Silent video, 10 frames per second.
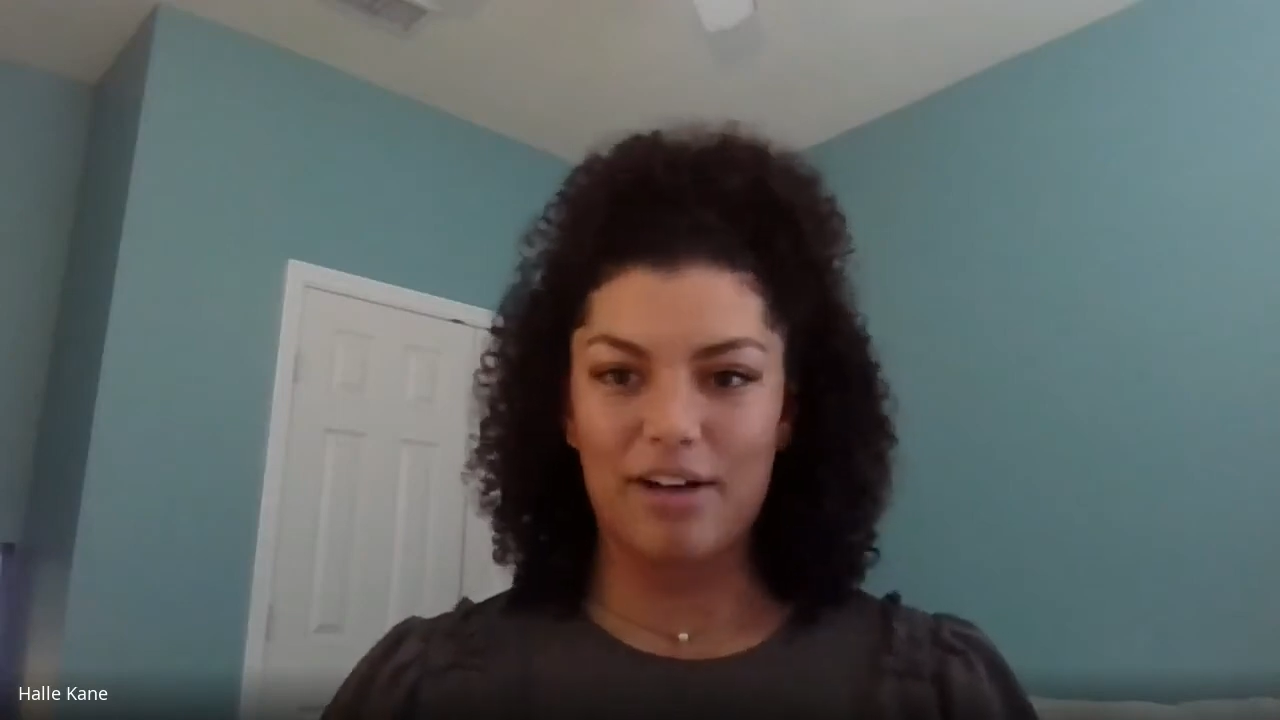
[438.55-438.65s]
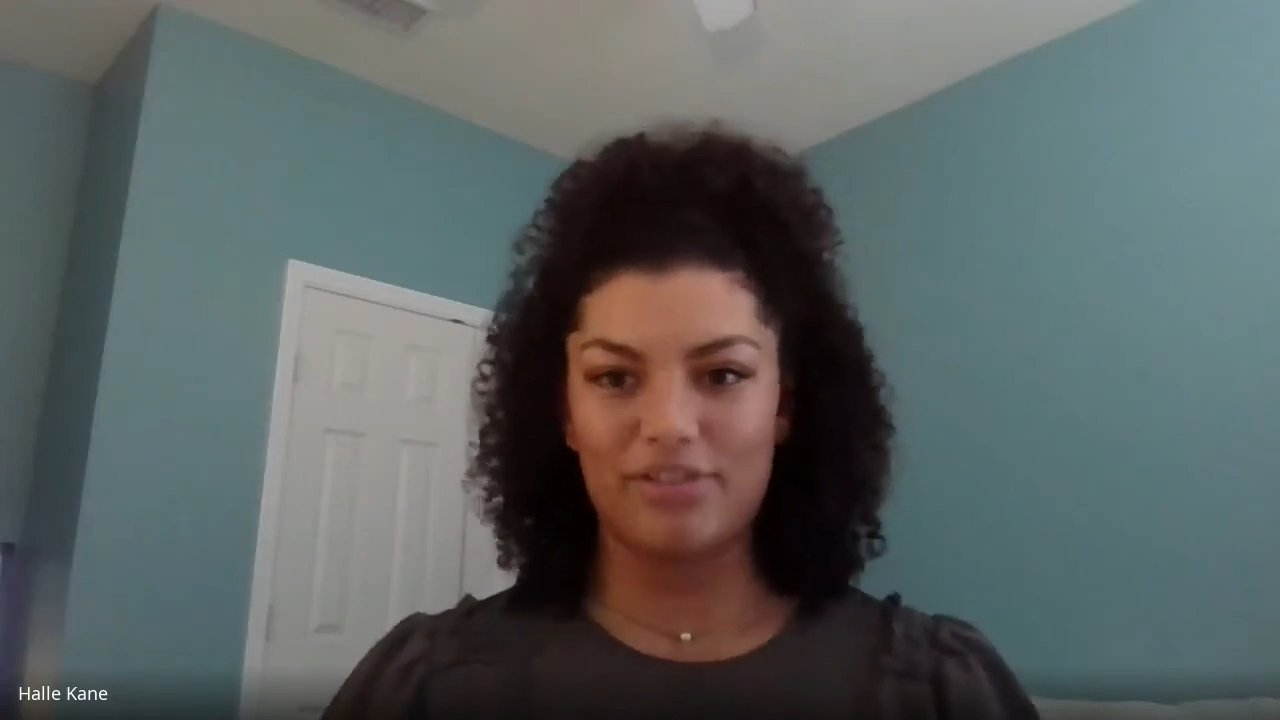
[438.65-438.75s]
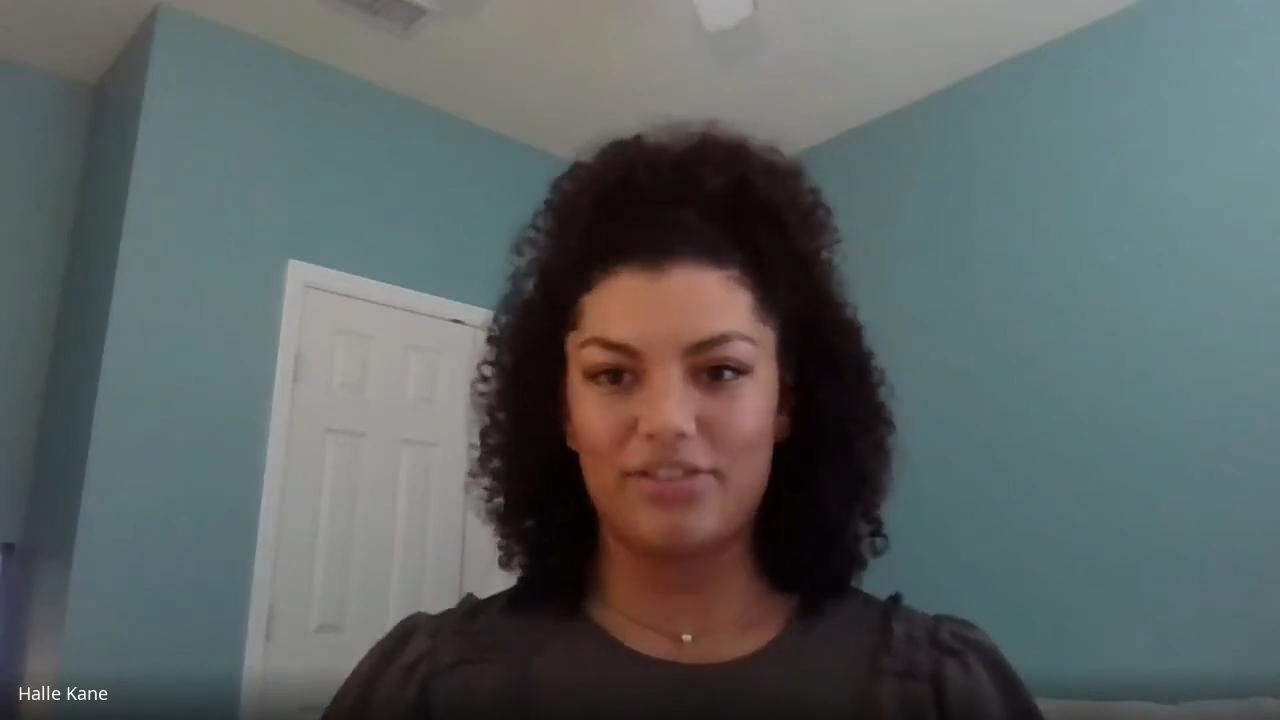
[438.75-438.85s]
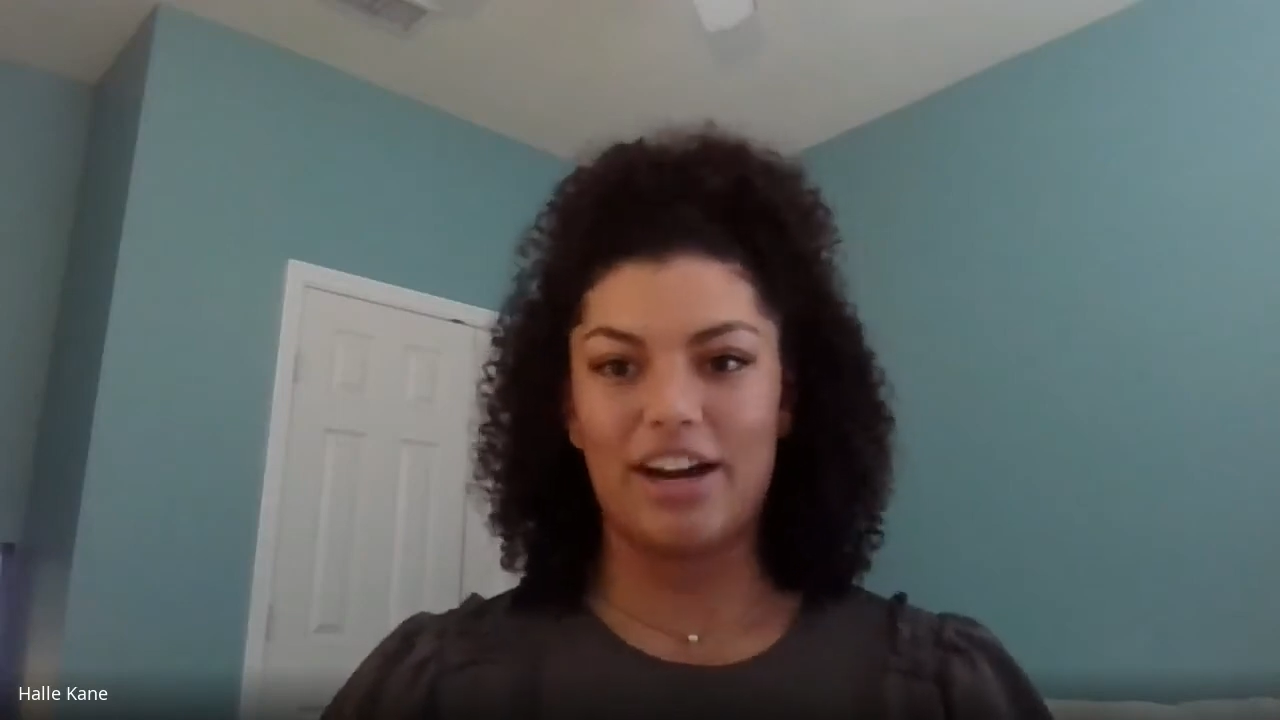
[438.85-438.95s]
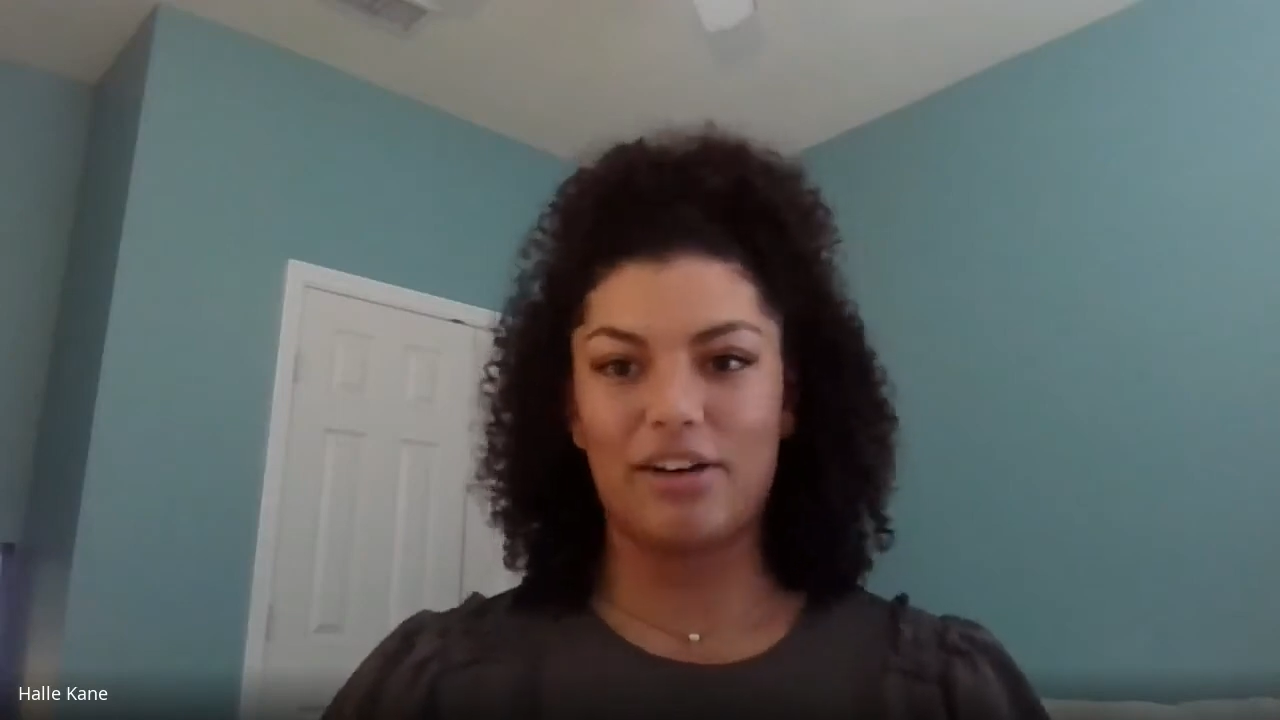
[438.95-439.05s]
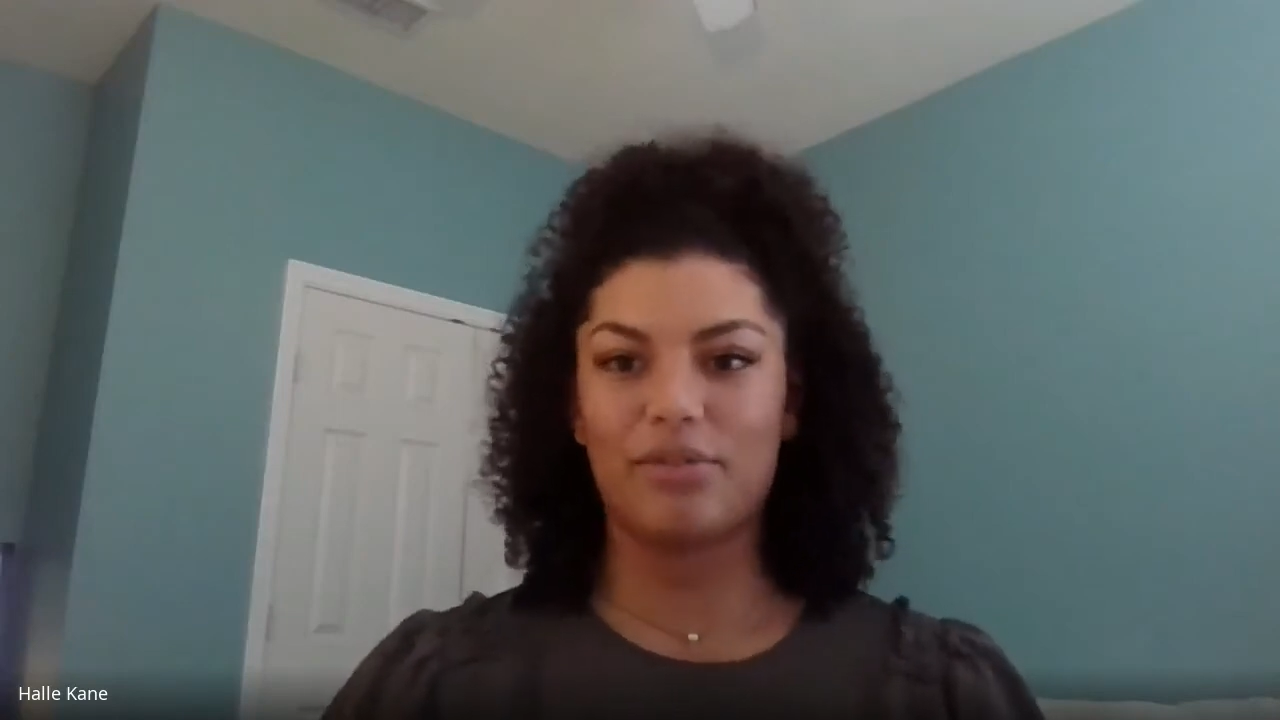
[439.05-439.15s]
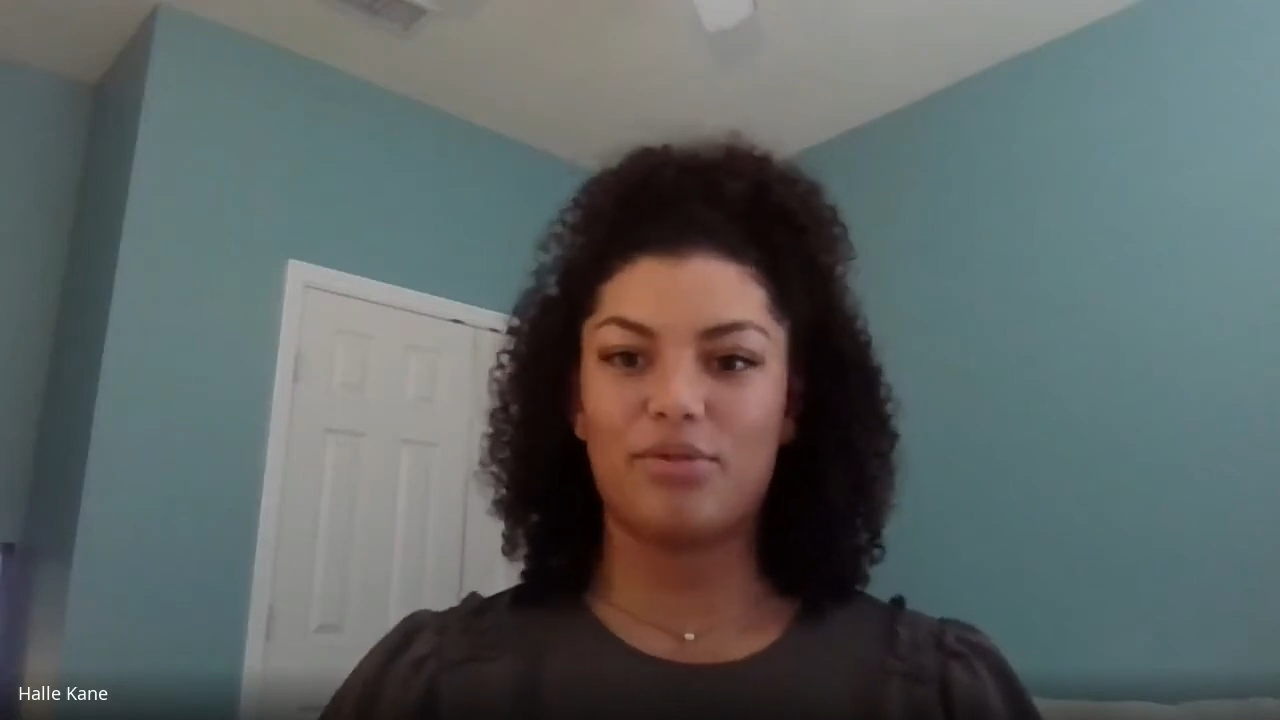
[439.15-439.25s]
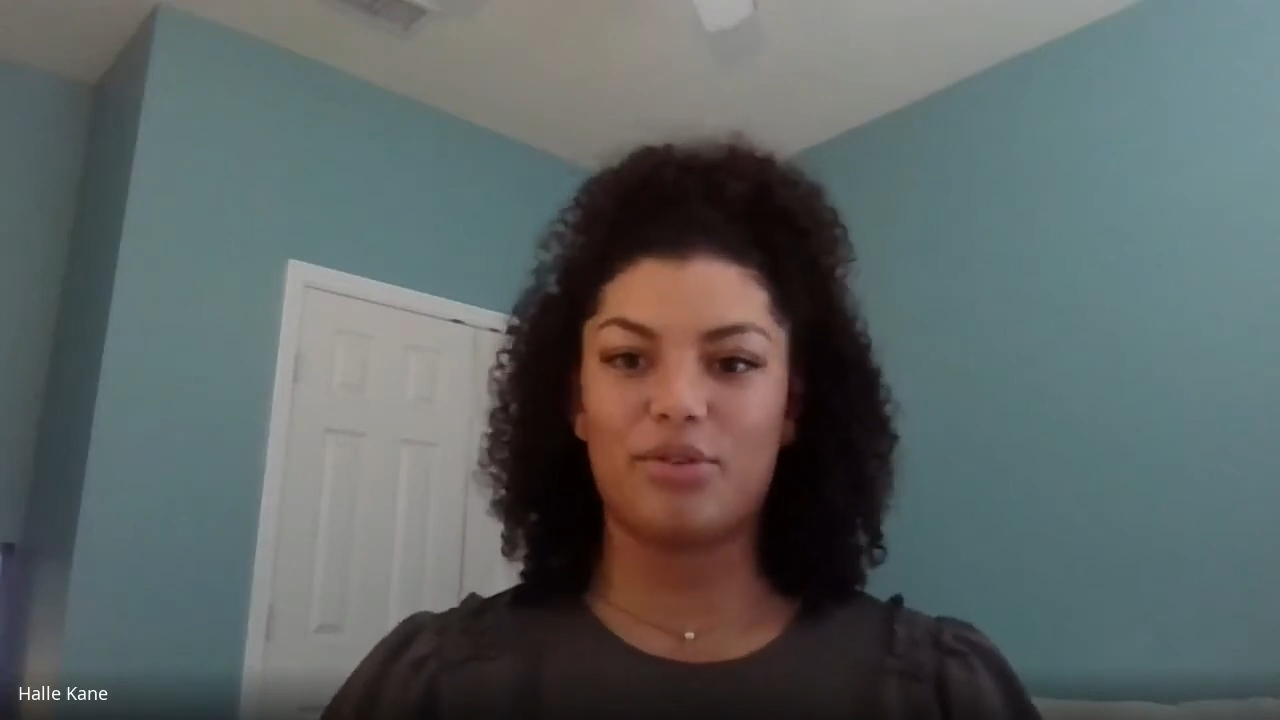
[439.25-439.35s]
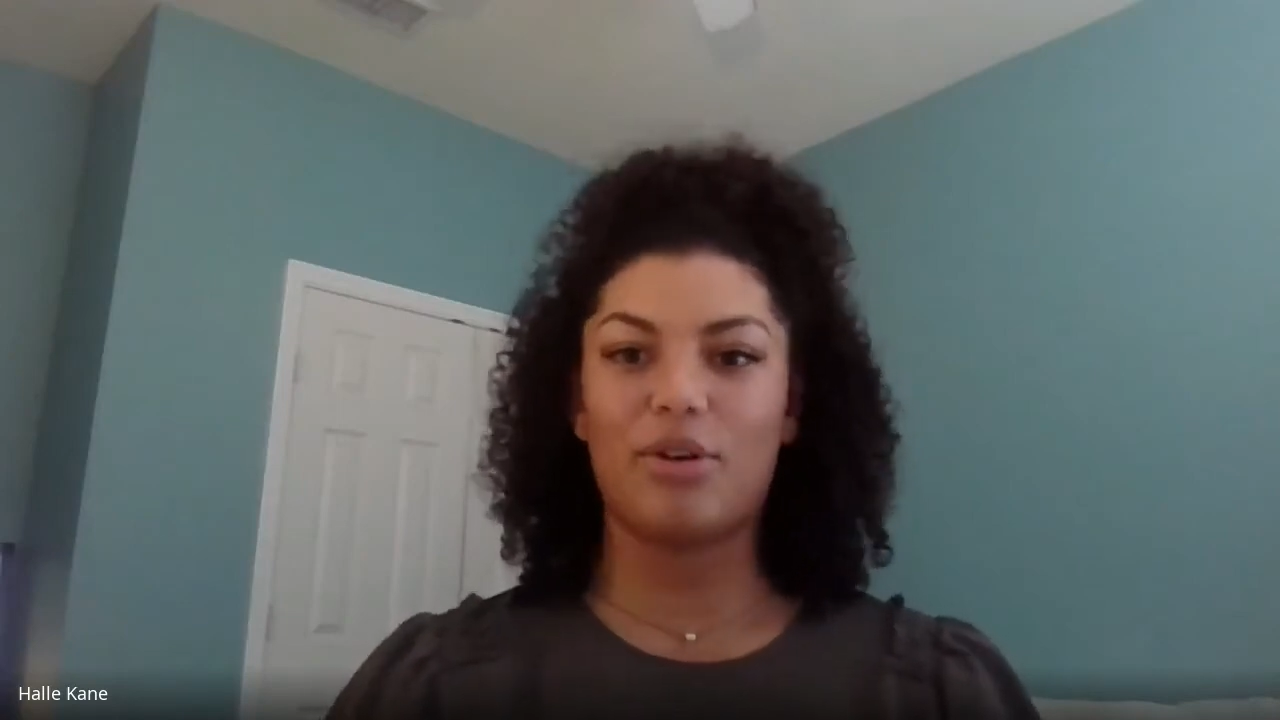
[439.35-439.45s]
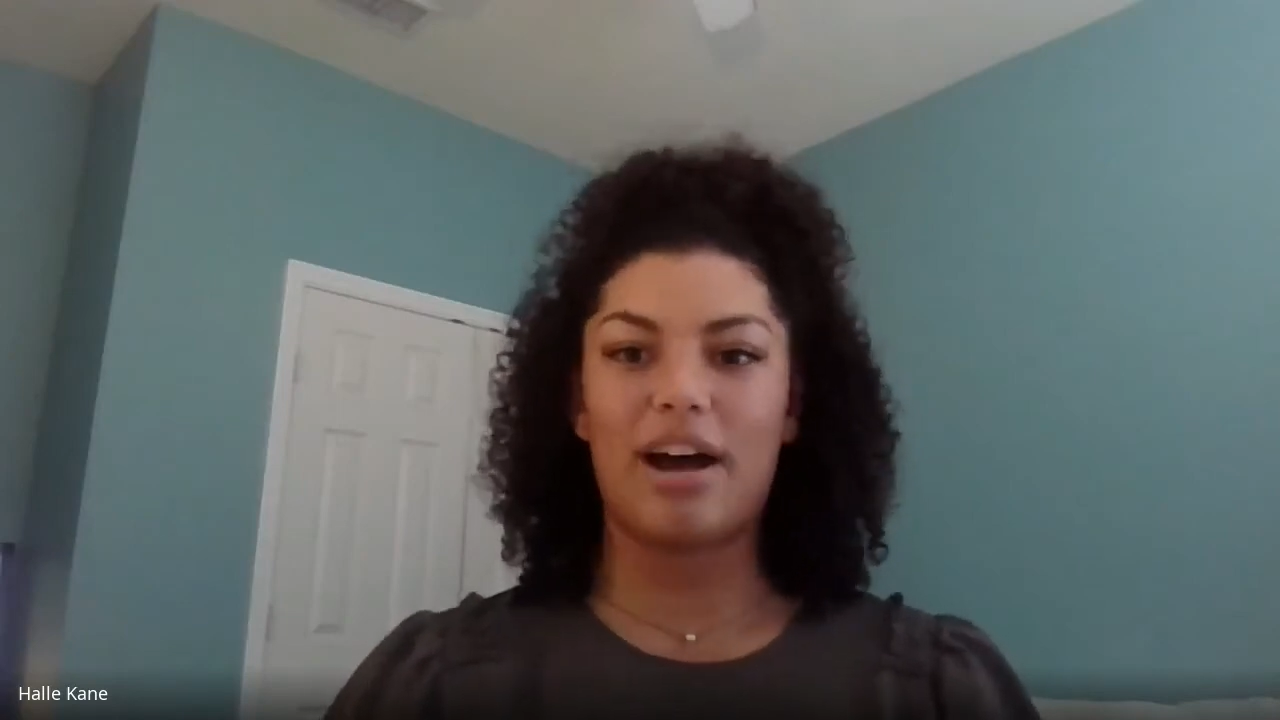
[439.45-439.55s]
out there
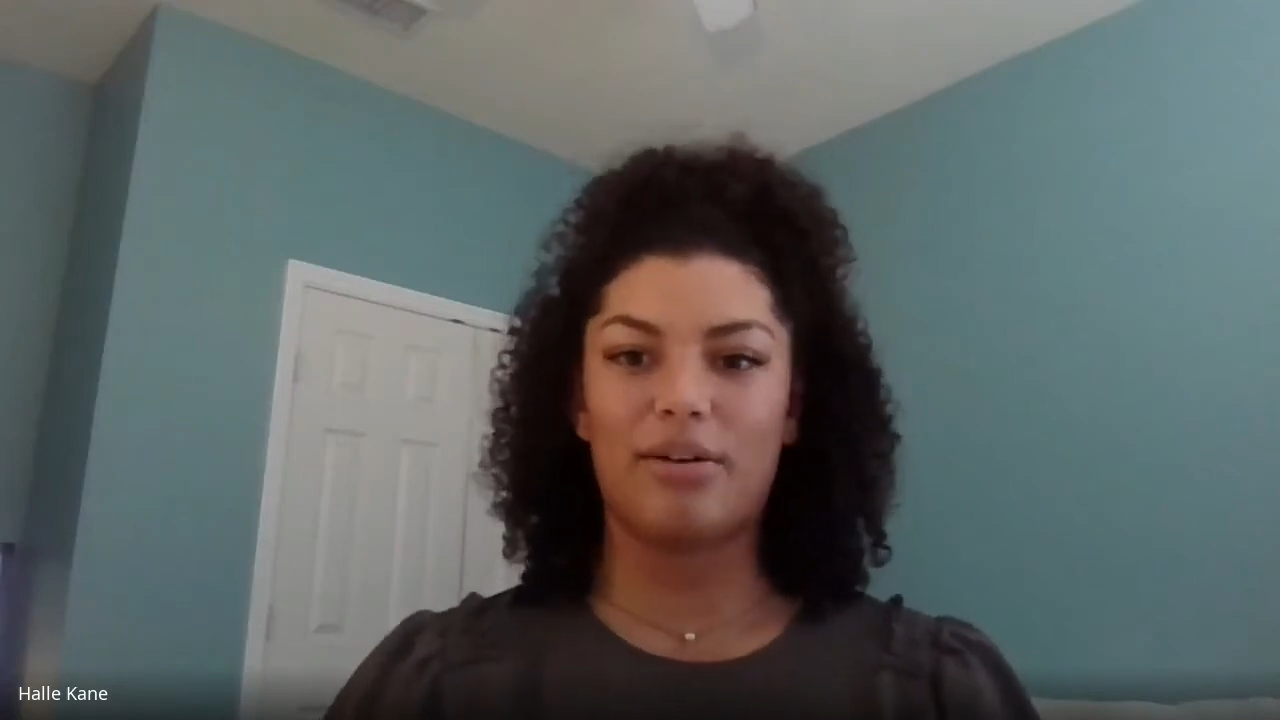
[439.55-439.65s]
through